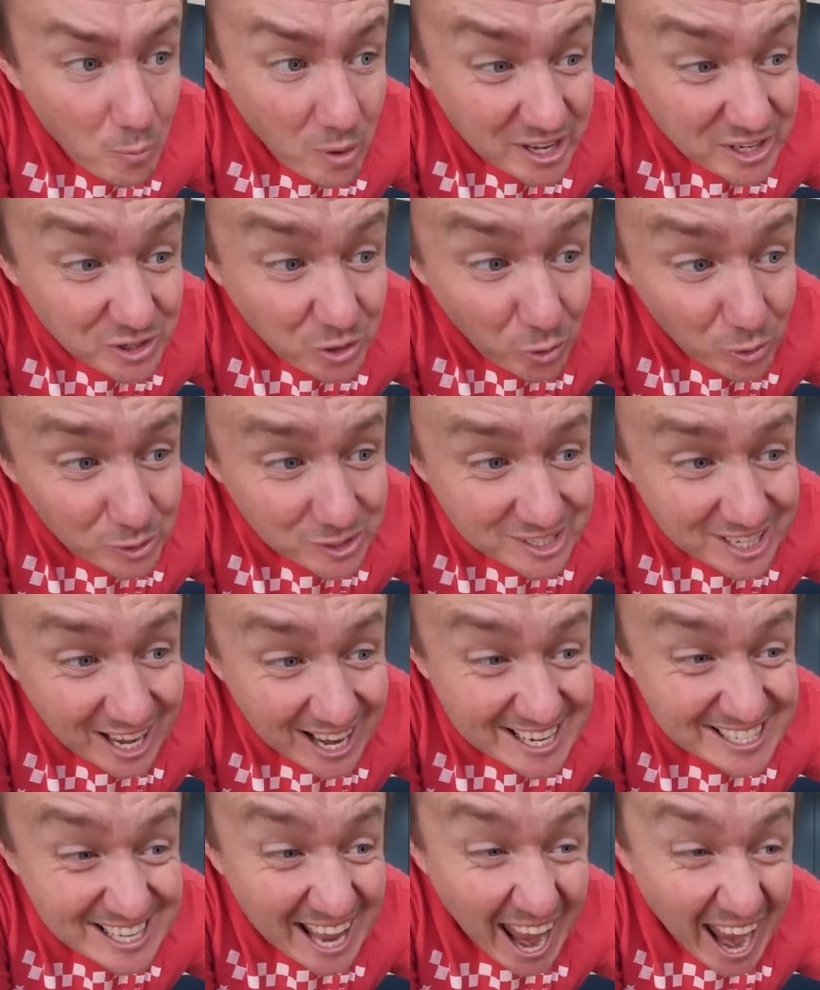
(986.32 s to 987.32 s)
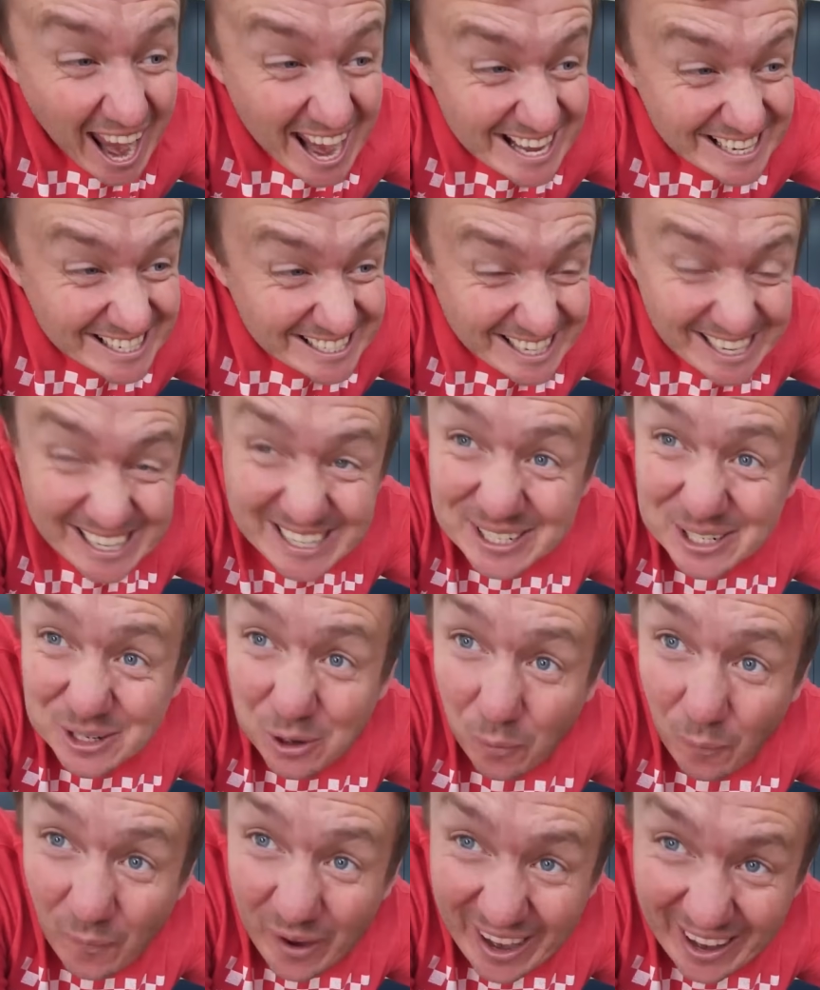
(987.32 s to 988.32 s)
my gosh, that is 18
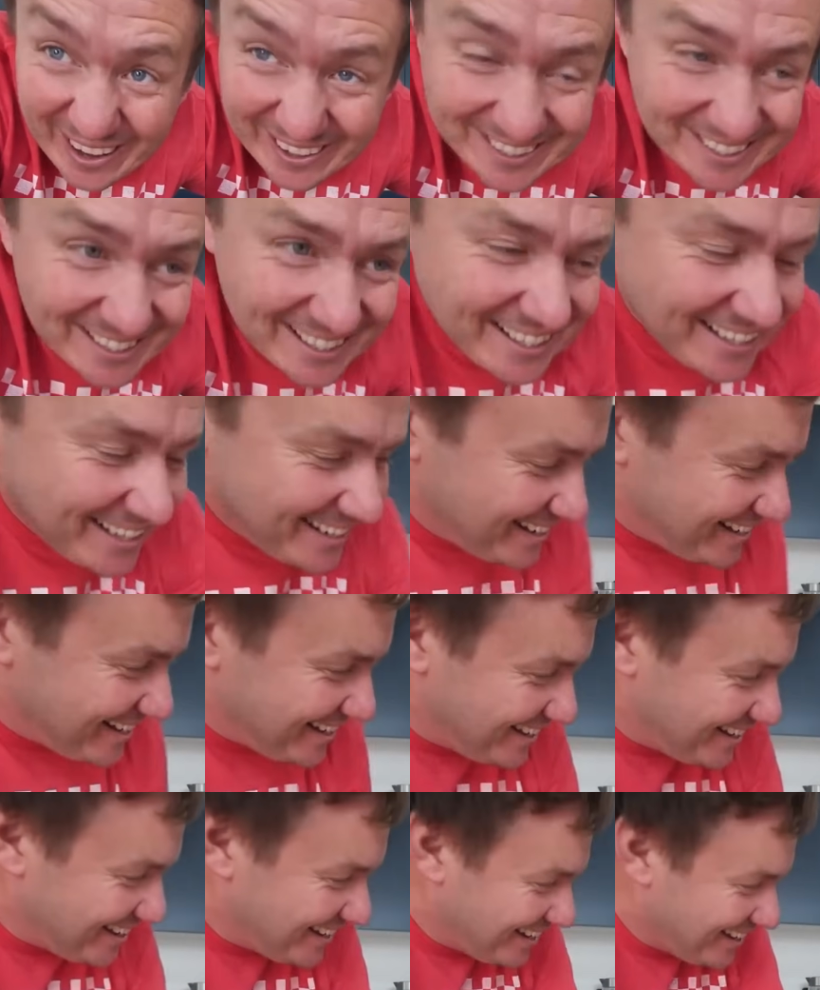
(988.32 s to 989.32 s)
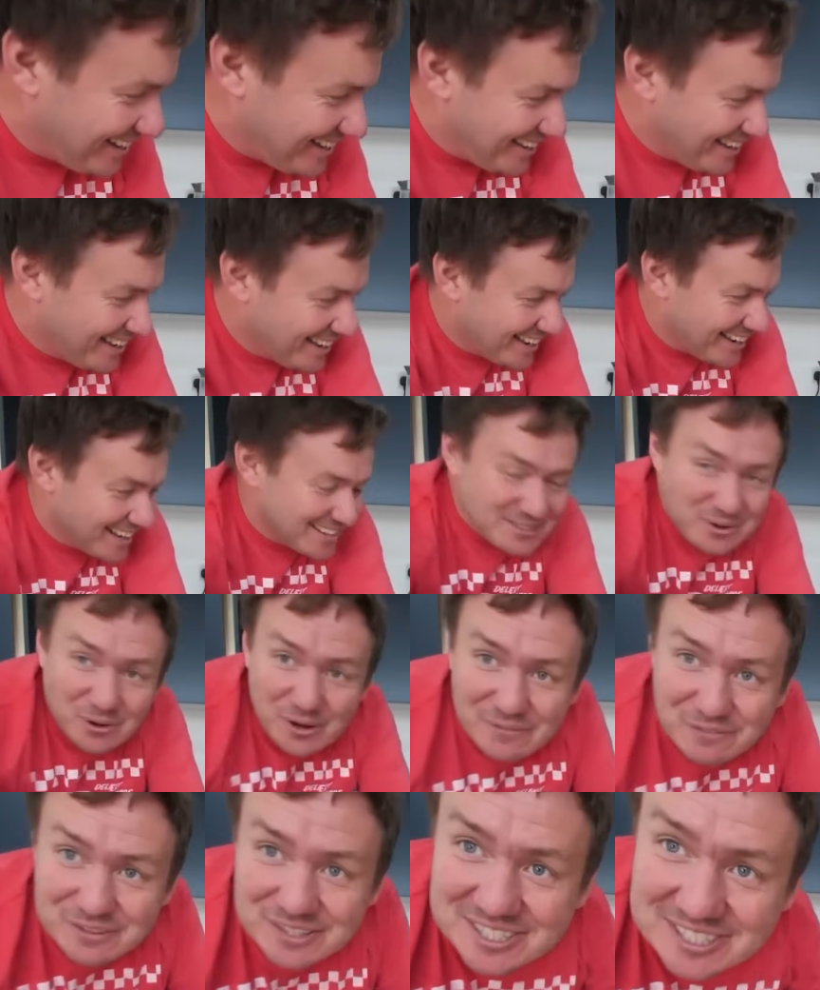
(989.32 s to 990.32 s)
quid. Not
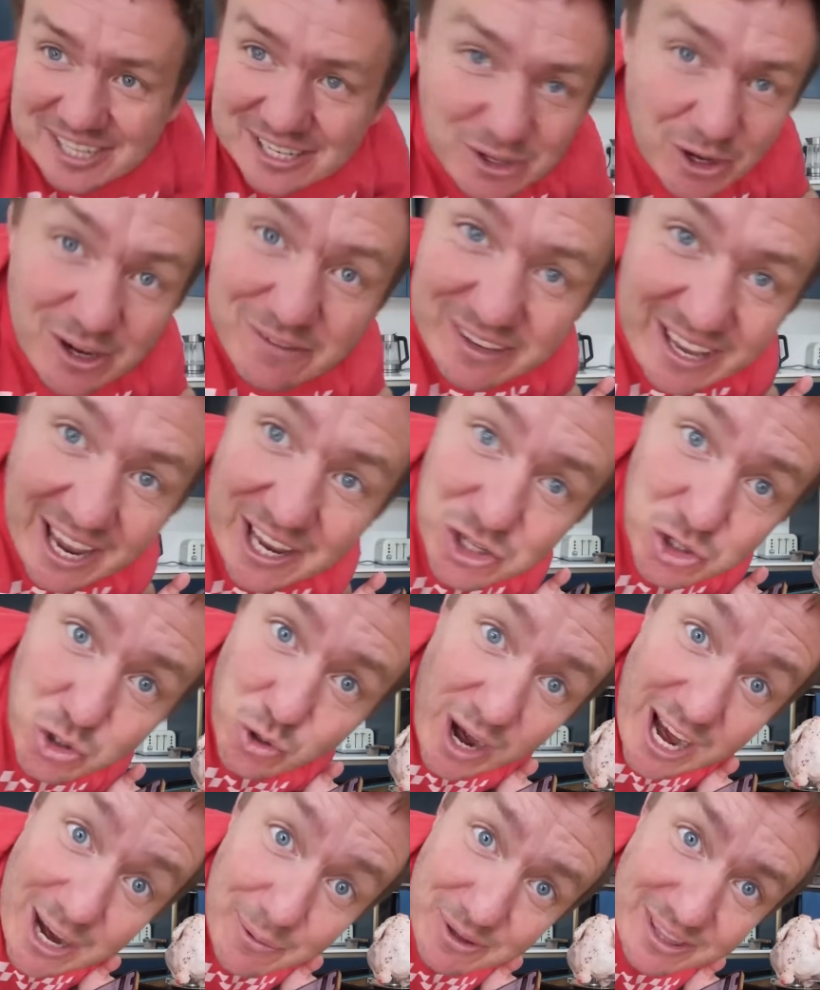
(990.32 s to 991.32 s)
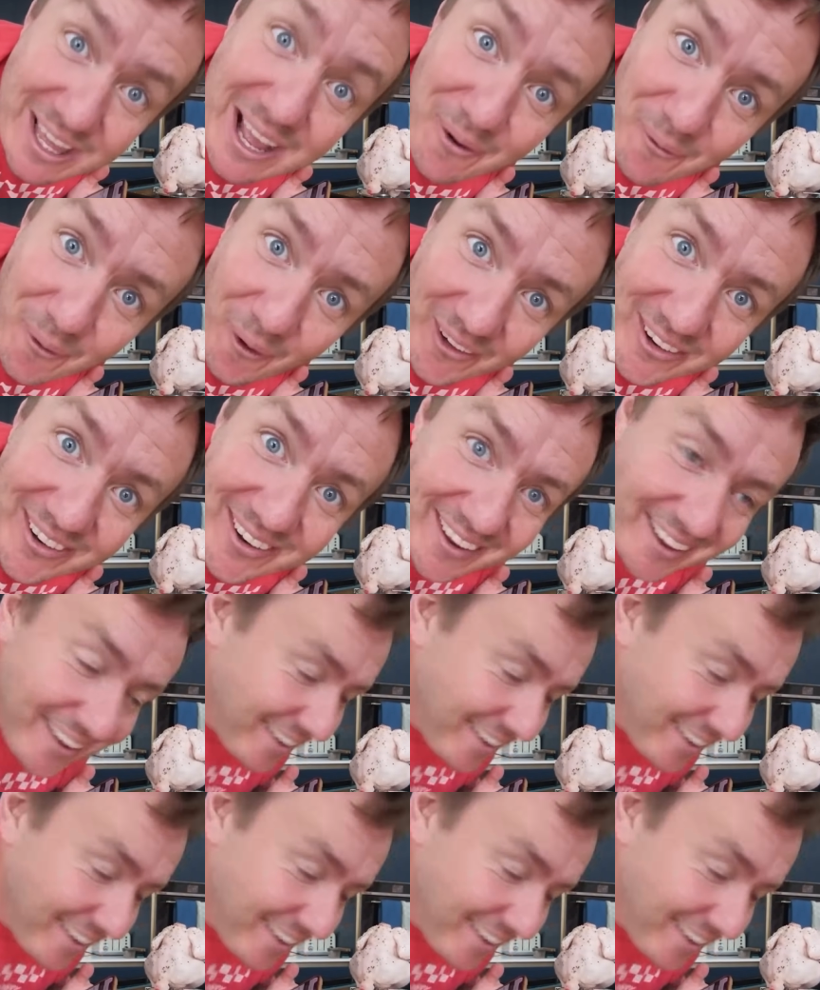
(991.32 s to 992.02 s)
even the same, you don't even get a tray with that one.